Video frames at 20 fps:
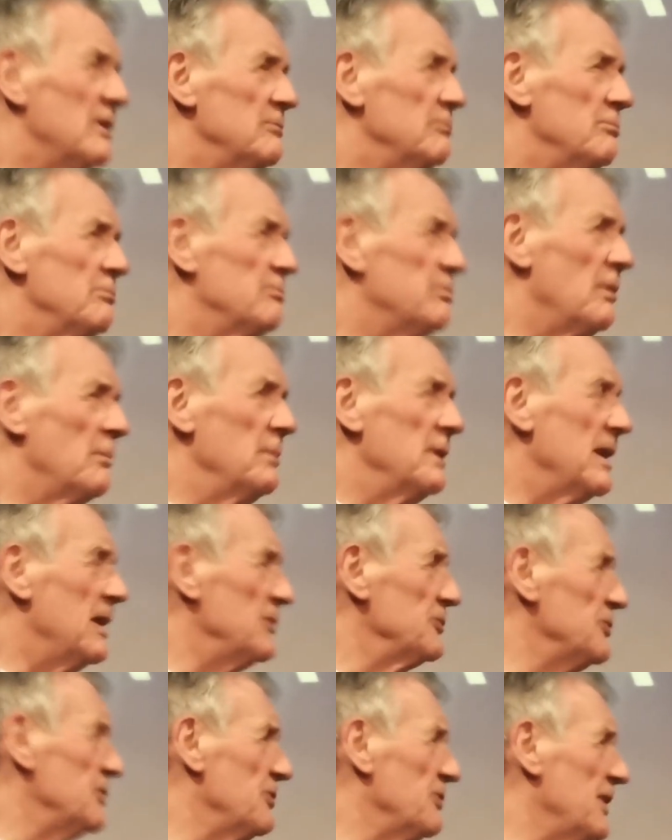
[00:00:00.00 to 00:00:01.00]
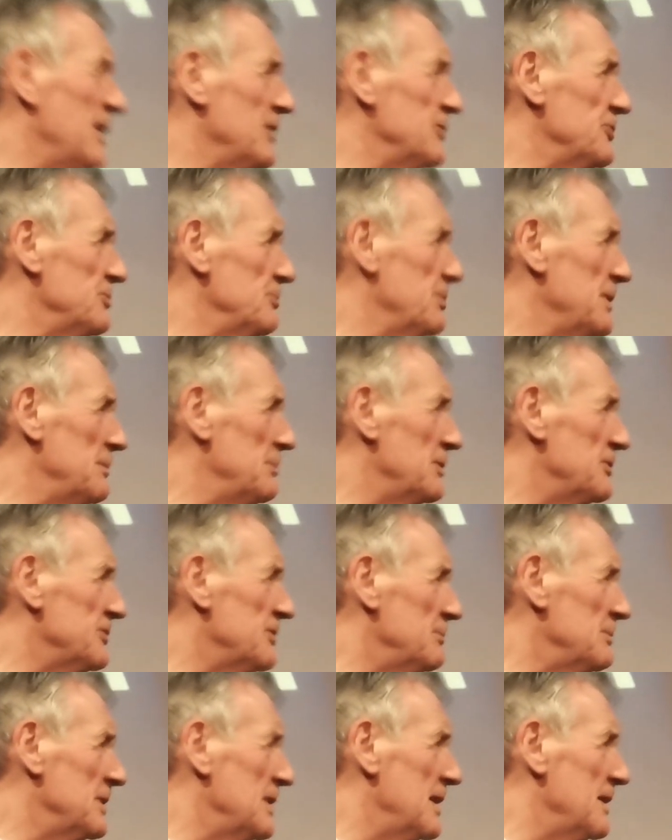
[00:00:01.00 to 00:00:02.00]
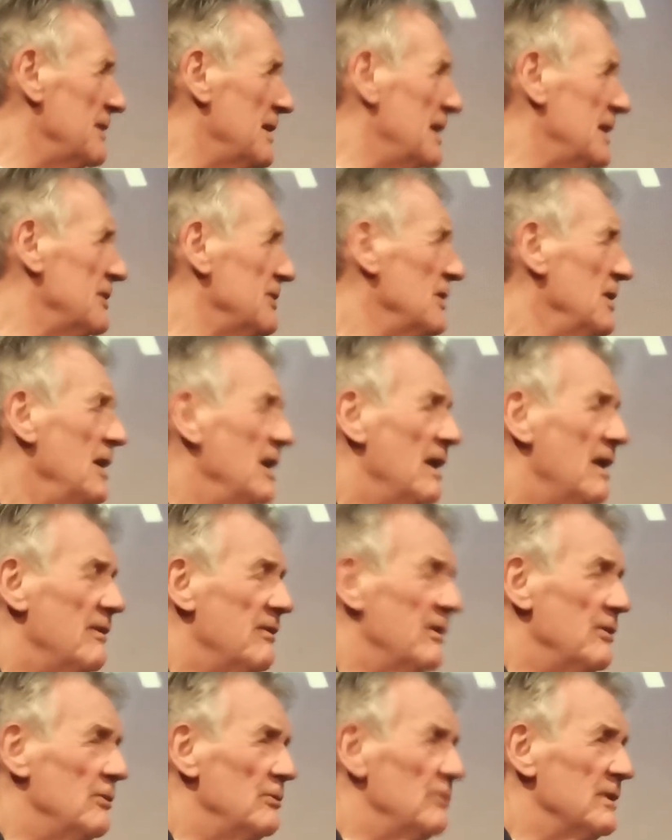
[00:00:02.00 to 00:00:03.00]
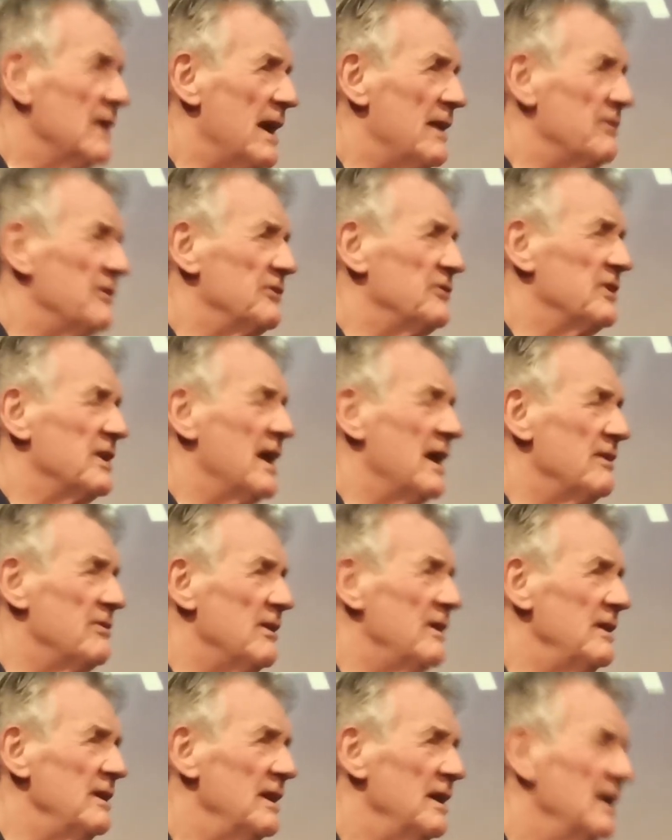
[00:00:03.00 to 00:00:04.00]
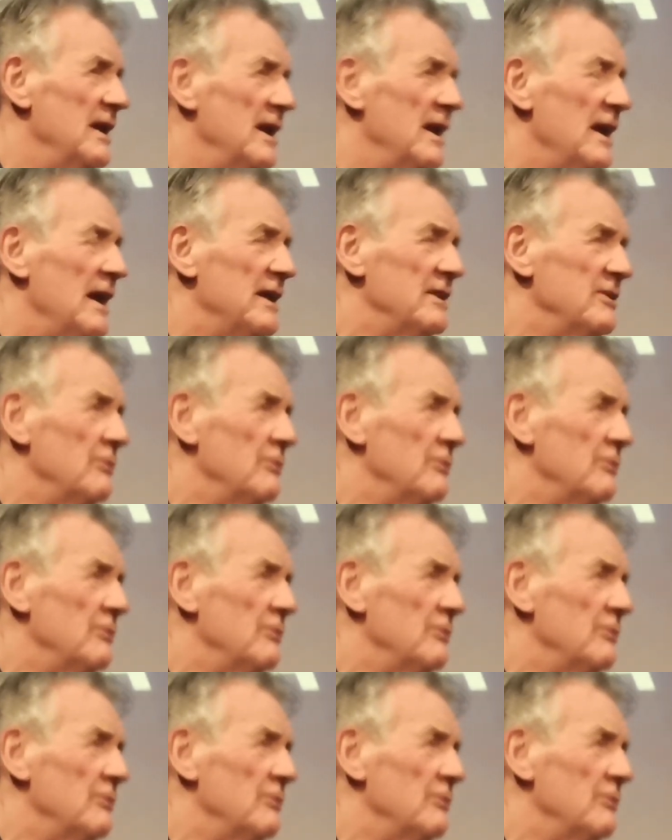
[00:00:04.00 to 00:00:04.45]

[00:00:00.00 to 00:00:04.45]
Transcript: were probably 100,000 people or something like that, and they all gathered together.